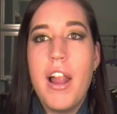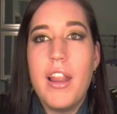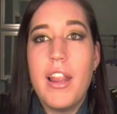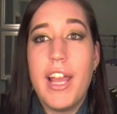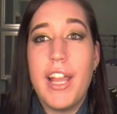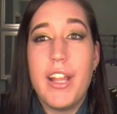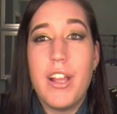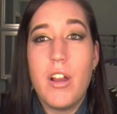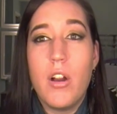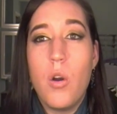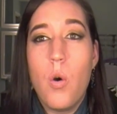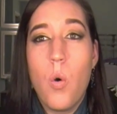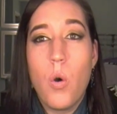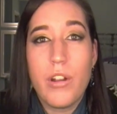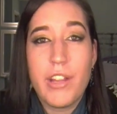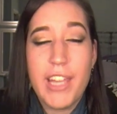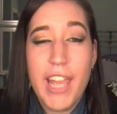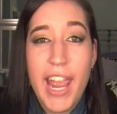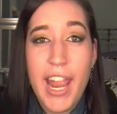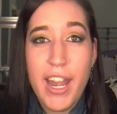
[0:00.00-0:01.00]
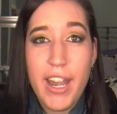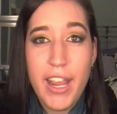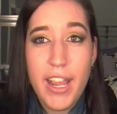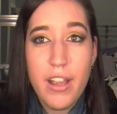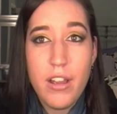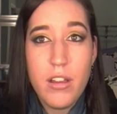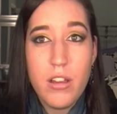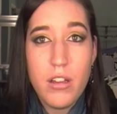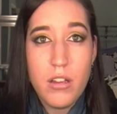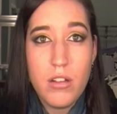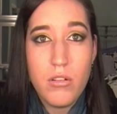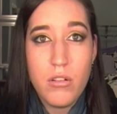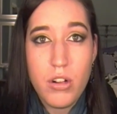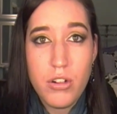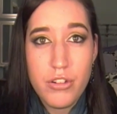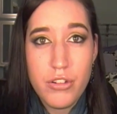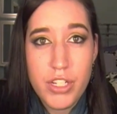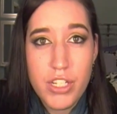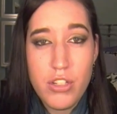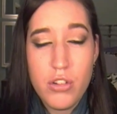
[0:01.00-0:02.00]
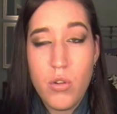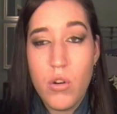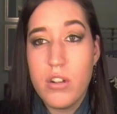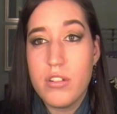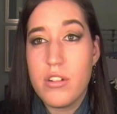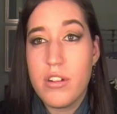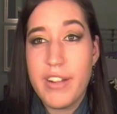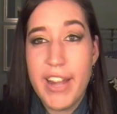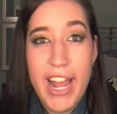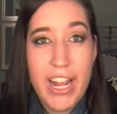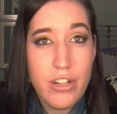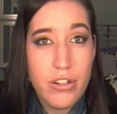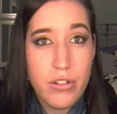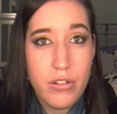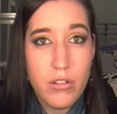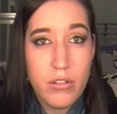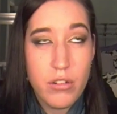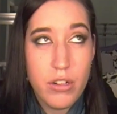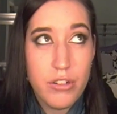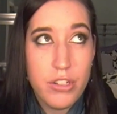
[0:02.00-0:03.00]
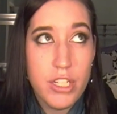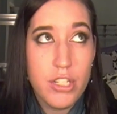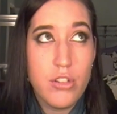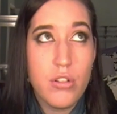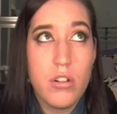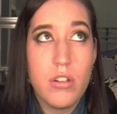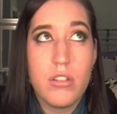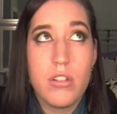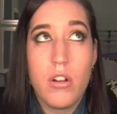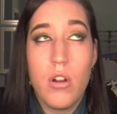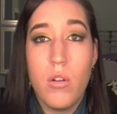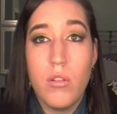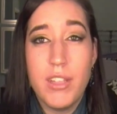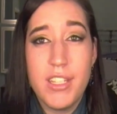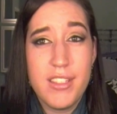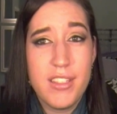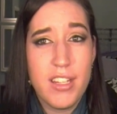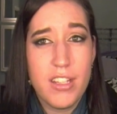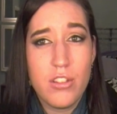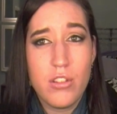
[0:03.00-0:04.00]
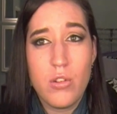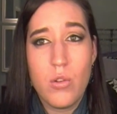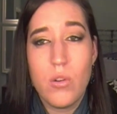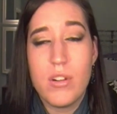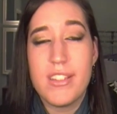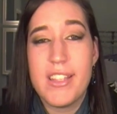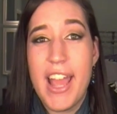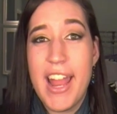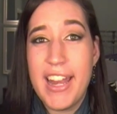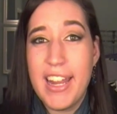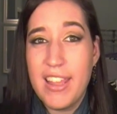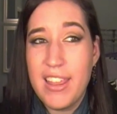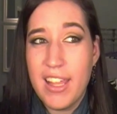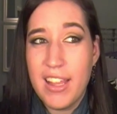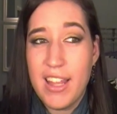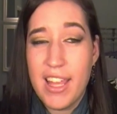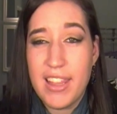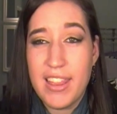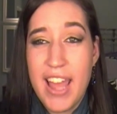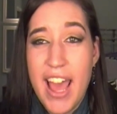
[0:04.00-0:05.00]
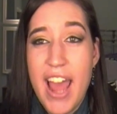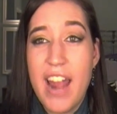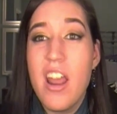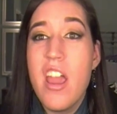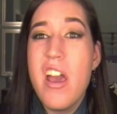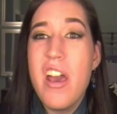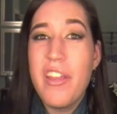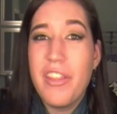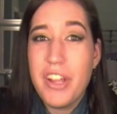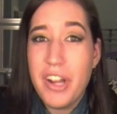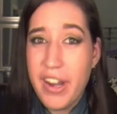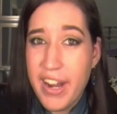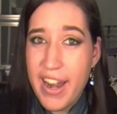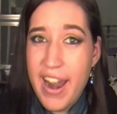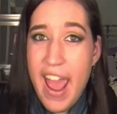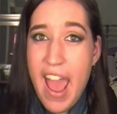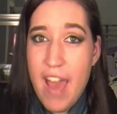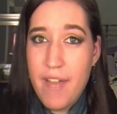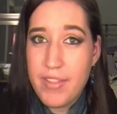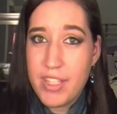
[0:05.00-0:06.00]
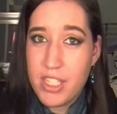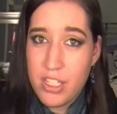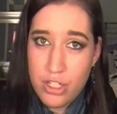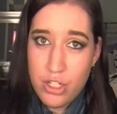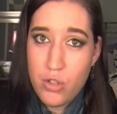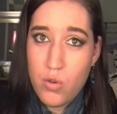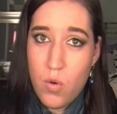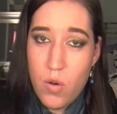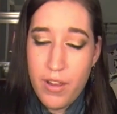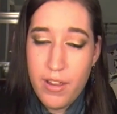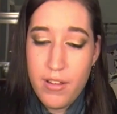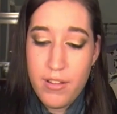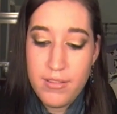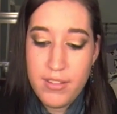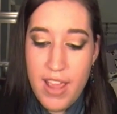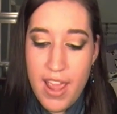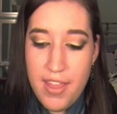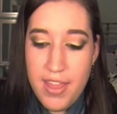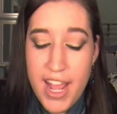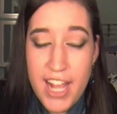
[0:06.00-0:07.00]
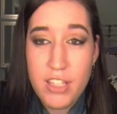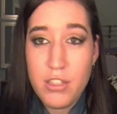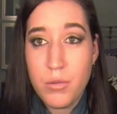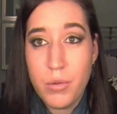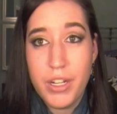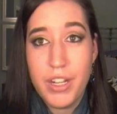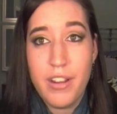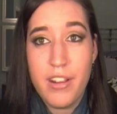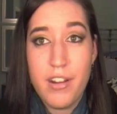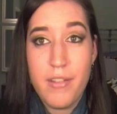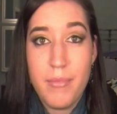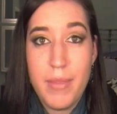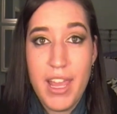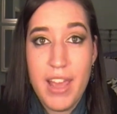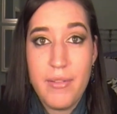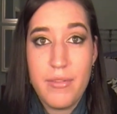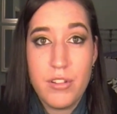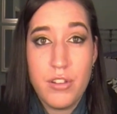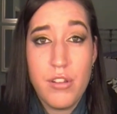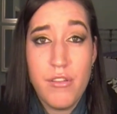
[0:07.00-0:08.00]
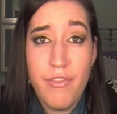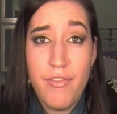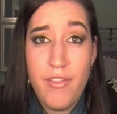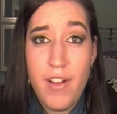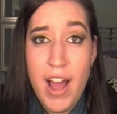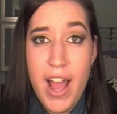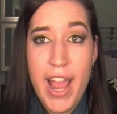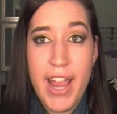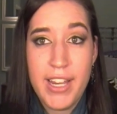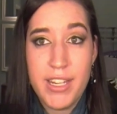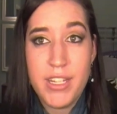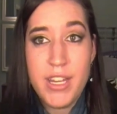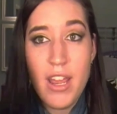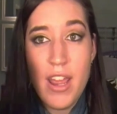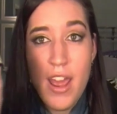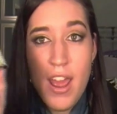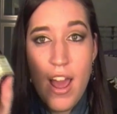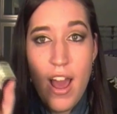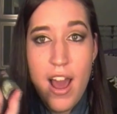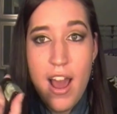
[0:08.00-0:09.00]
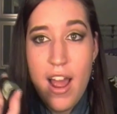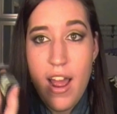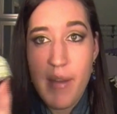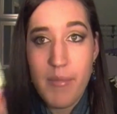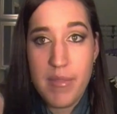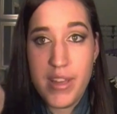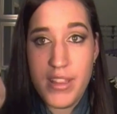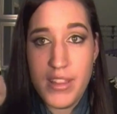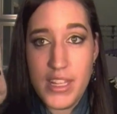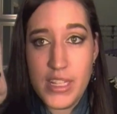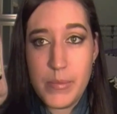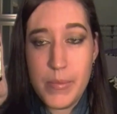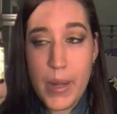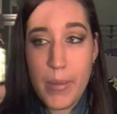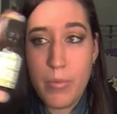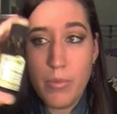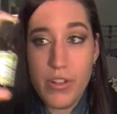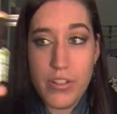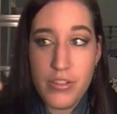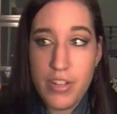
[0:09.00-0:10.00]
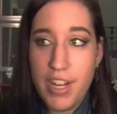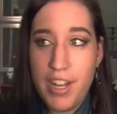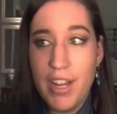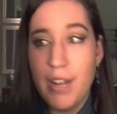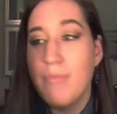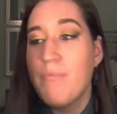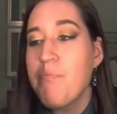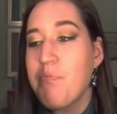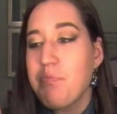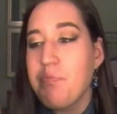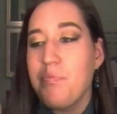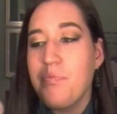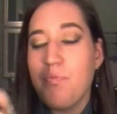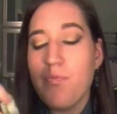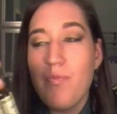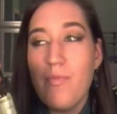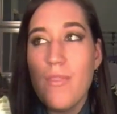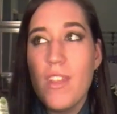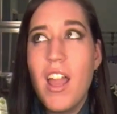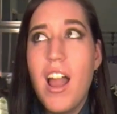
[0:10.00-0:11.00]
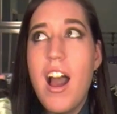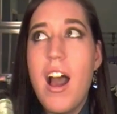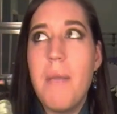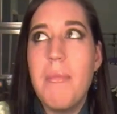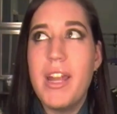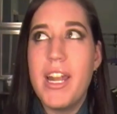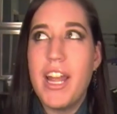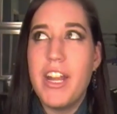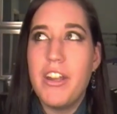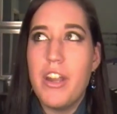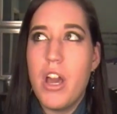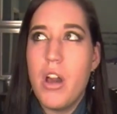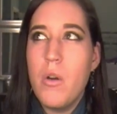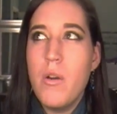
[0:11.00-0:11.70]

like organic grocery stores or natural grocery stores or holistic stores, anything like that, they're gonna have essential oils, and that's where you're gonna be able to find these bad boys right here. And I